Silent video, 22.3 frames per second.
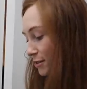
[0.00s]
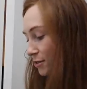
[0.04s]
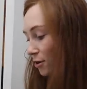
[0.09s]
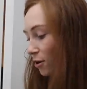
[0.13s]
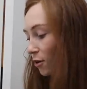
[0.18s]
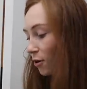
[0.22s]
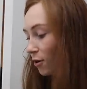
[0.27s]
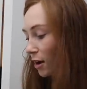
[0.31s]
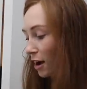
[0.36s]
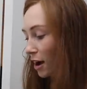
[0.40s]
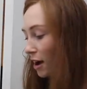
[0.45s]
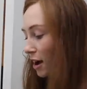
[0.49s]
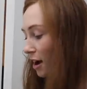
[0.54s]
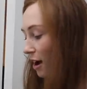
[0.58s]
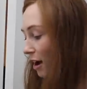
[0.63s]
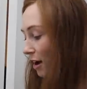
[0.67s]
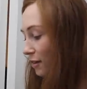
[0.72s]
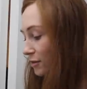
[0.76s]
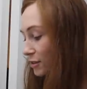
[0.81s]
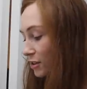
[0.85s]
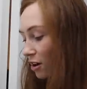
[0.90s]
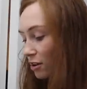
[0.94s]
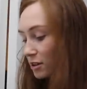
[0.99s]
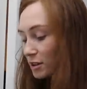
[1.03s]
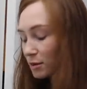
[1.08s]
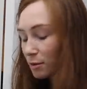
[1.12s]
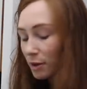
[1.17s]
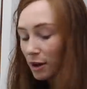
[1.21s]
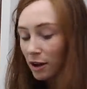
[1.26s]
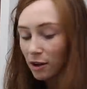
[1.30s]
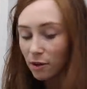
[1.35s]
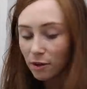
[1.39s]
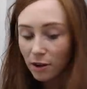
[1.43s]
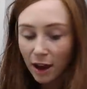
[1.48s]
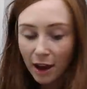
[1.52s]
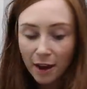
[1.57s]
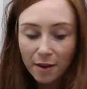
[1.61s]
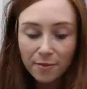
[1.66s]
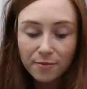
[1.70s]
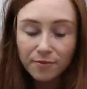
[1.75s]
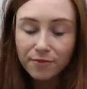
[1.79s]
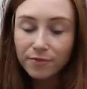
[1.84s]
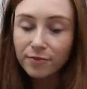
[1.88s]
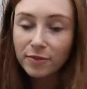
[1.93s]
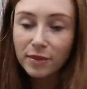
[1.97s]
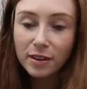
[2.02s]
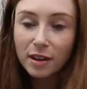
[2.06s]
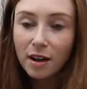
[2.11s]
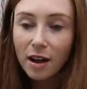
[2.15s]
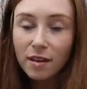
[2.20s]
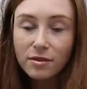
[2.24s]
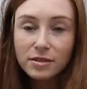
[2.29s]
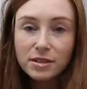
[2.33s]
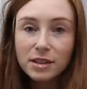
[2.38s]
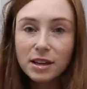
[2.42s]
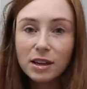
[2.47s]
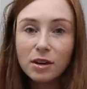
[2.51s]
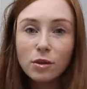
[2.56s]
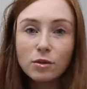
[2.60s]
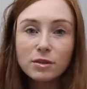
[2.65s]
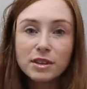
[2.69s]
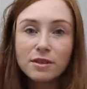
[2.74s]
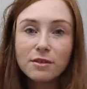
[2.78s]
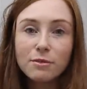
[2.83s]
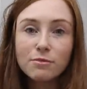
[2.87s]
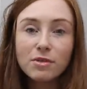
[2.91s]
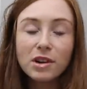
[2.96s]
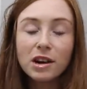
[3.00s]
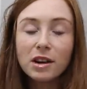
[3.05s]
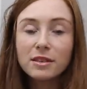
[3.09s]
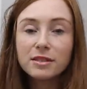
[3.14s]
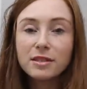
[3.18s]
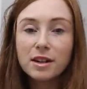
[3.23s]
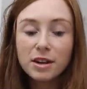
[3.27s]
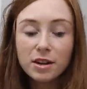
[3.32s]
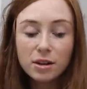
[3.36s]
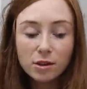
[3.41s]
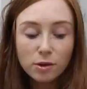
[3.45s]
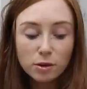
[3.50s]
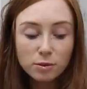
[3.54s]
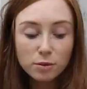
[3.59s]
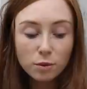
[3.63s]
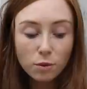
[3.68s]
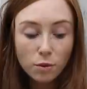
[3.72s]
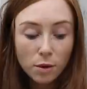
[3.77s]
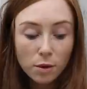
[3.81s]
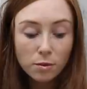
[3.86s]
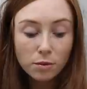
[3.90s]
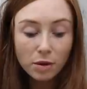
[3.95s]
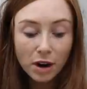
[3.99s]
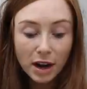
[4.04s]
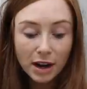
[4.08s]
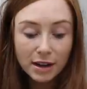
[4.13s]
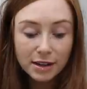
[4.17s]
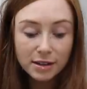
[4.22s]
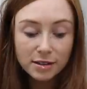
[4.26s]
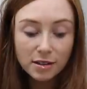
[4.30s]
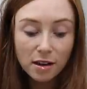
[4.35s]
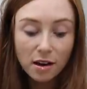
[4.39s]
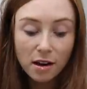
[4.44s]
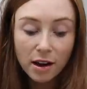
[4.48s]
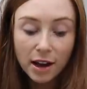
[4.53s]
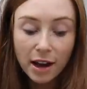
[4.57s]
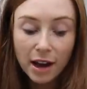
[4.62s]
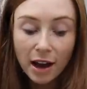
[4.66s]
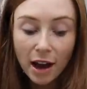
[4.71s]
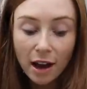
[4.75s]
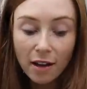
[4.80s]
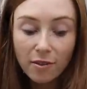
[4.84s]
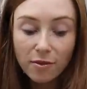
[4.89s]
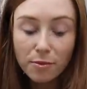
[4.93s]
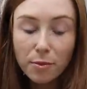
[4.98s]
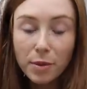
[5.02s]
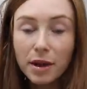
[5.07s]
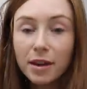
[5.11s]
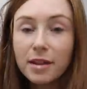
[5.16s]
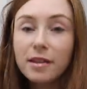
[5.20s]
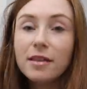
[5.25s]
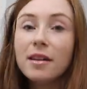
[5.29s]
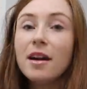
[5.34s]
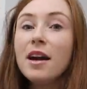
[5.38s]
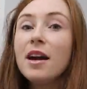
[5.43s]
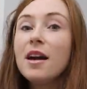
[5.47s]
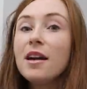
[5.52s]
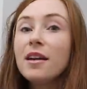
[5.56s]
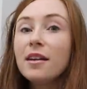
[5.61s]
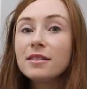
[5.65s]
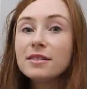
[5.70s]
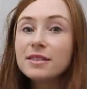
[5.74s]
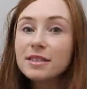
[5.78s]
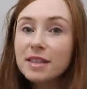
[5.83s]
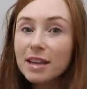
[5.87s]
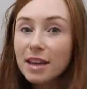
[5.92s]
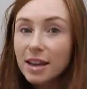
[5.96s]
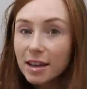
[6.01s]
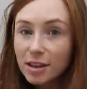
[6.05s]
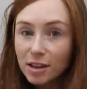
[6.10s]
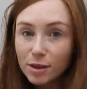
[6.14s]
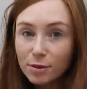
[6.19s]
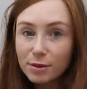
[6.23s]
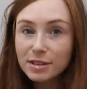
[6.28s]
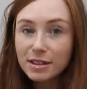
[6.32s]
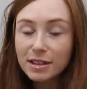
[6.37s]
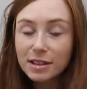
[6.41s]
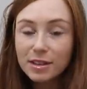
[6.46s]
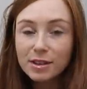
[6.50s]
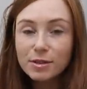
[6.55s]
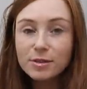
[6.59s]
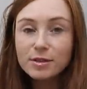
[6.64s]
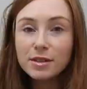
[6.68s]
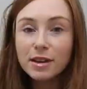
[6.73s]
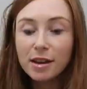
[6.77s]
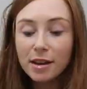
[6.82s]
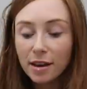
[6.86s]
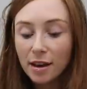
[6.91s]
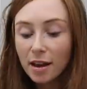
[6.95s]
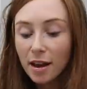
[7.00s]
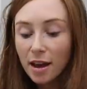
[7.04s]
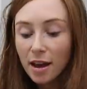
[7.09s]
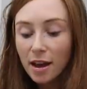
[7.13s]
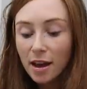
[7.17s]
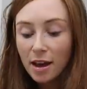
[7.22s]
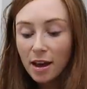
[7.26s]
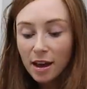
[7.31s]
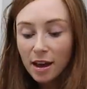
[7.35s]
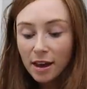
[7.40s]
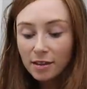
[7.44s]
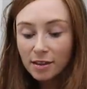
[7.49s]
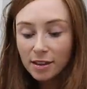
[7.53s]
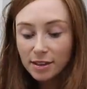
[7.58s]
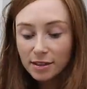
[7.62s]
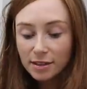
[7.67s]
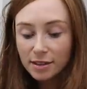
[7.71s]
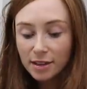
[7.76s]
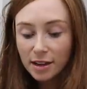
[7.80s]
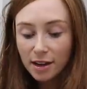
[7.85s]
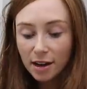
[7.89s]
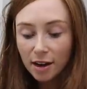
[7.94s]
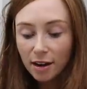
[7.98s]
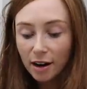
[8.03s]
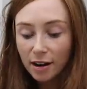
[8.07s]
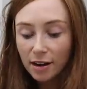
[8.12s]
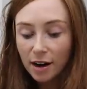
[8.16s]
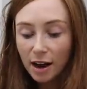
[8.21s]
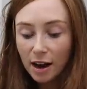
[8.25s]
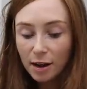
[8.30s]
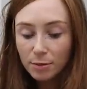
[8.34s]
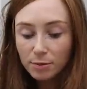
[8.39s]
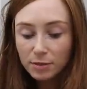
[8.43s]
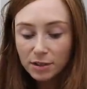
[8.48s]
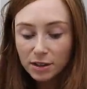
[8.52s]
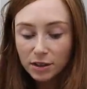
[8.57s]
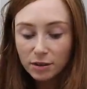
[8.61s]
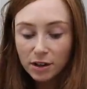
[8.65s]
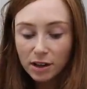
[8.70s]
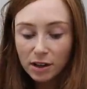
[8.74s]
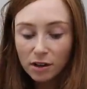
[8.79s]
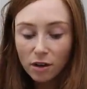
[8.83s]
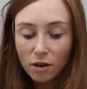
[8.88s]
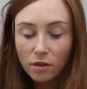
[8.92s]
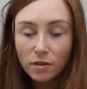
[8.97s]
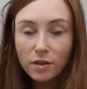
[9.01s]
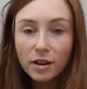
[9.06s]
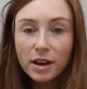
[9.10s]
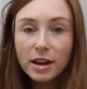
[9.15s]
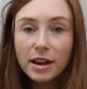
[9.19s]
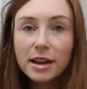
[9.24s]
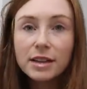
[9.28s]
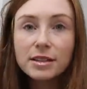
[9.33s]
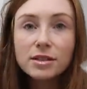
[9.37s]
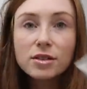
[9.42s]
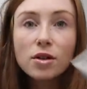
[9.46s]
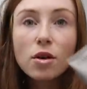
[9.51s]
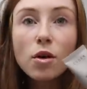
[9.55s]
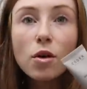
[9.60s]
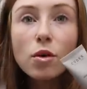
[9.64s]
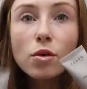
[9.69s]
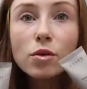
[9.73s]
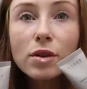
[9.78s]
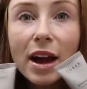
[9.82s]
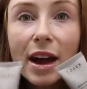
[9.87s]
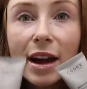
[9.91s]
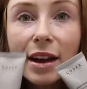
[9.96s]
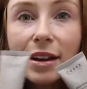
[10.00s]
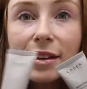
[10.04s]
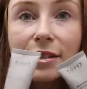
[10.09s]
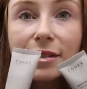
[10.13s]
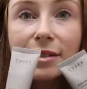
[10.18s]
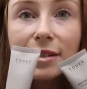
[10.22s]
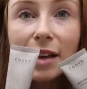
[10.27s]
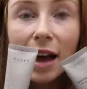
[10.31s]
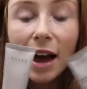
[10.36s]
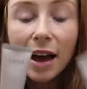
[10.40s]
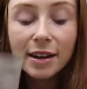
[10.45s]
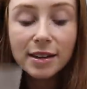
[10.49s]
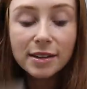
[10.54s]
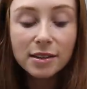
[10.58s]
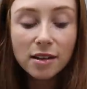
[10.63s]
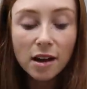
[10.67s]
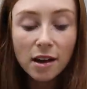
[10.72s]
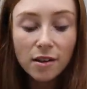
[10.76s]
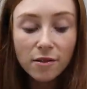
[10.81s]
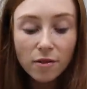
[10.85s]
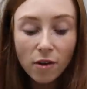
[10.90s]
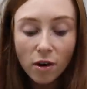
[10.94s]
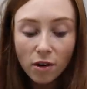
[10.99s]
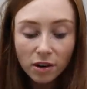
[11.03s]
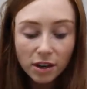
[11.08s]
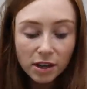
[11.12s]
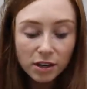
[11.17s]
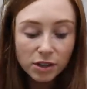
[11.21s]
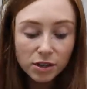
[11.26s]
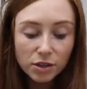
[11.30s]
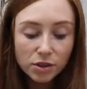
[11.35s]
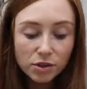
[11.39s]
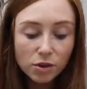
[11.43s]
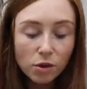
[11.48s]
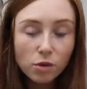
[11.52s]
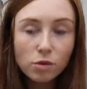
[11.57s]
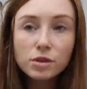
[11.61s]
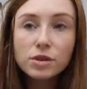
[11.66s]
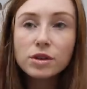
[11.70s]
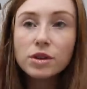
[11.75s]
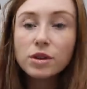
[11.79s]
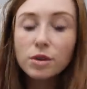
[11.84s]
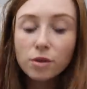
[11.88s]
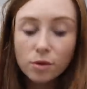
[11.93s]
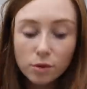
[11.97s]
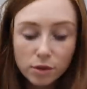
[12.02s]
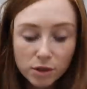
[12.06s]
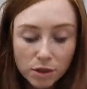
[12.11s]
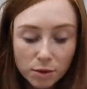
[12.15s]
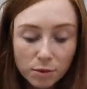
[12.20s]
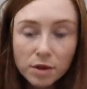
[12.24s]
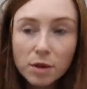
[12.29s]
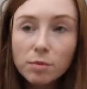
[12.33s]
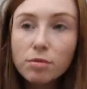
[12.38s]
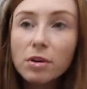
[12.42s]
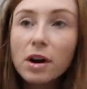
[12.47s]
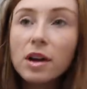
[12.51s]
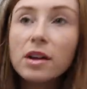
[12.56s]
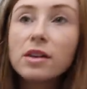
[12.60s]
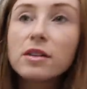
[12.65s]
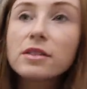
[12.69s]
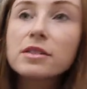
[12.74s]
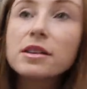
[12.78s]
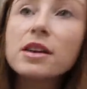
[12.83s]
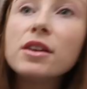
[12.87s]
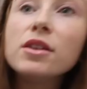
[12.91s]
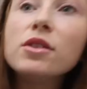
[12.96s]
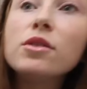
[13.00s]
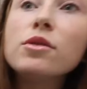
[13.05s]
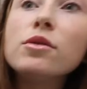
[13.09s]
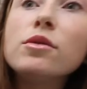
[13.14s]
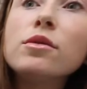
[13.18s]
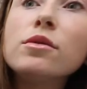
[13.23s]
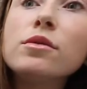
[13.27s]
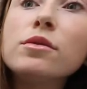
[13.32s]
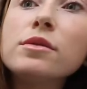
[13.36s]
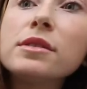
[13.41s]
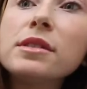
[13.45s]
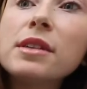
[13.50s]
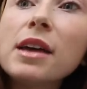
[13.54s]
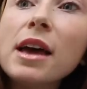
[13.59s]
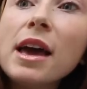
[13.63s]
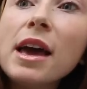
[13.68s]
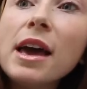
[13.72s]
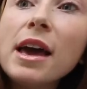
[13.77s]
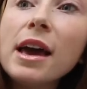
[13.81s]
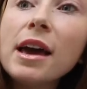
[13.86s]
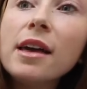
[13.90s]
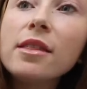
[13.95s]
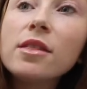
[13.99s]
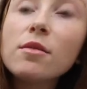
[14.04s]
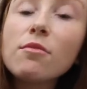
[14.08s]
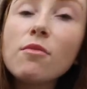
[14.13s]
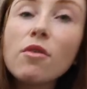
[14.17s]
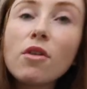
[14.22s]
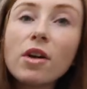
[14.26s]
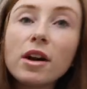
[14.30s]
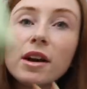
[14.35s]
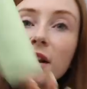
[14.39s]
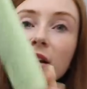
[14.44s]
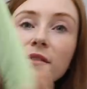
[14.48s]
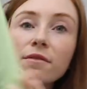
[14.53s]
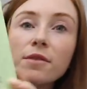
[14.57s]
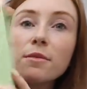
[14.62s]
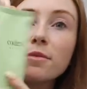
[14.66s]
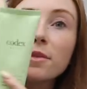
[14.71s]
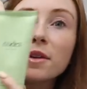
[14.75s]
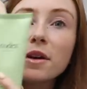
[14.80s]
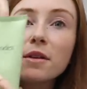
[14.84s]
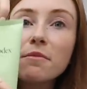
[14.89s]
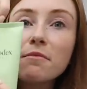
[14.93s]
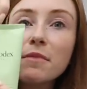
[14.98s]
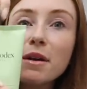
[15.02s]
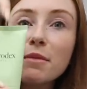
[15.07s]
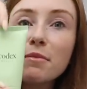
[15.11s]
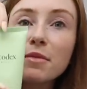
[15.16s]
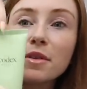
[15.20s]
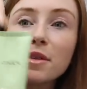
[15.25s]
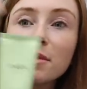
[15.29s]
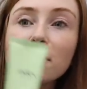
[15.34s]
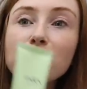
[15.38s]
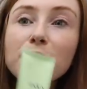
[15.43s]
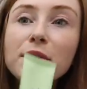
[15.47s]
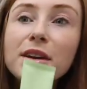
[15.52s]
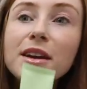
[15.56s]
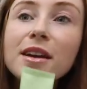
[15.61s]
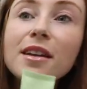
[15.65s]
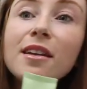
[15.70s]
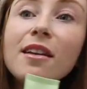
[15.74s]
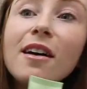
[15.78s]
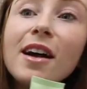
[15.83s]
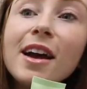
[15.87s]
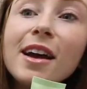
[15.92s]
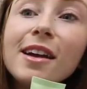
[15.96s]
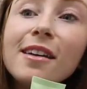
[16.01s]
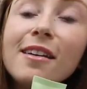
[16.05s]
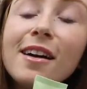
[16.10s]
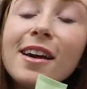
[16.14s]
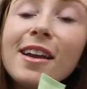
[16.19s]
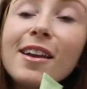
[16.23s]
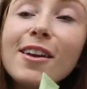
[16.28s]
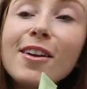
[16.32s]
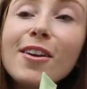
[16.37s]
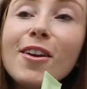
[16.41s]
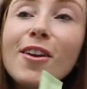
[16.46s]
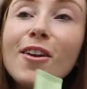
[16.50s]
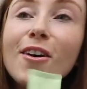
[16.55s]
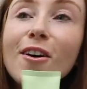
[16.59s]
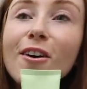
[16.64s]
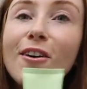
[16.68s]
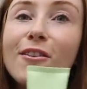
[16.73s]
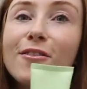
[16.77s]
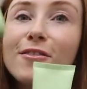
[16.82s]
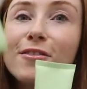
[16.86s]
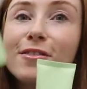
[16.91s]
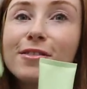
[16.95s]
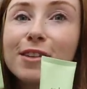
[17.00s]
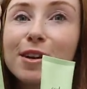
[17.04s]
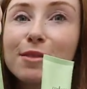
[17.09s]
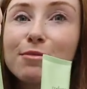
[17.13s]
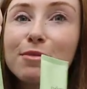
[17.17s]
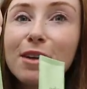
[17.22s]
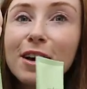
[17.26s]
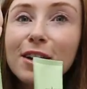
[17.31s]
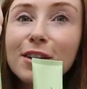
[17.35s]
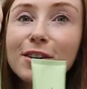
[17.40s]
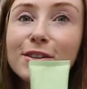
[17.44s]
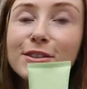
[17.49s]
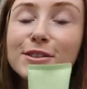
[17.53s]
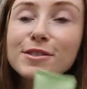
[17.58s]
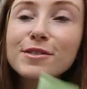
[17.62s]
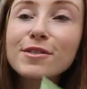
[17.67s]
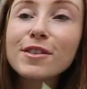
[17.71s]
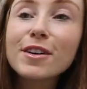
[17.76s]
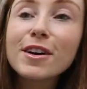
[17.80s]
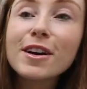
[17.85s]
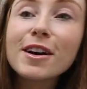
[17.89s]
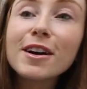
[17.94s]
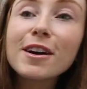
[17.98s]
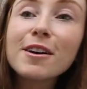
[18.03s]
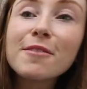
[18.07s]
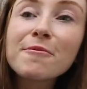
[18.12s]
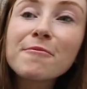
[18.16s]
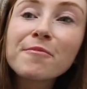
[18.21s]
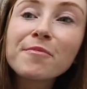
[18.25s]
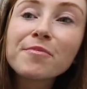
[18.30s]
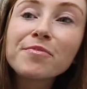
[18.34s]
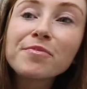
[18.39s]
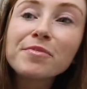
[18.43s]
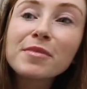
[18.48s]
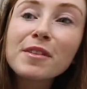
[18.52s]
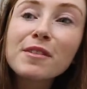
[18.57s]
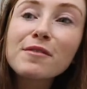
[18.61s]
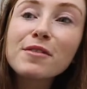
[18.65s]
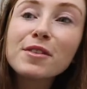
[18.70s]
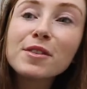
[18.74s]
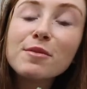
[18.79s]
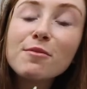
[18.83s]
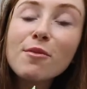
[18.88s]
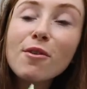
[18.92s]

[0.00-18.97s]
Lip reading: So I've talked about obviously loads of different products that I use. One brand I have been continuously using this year and absolutely loving is Codex, and I've already showed you some of the products I use in the morning from them. Remember the Bia line? I love their products for for the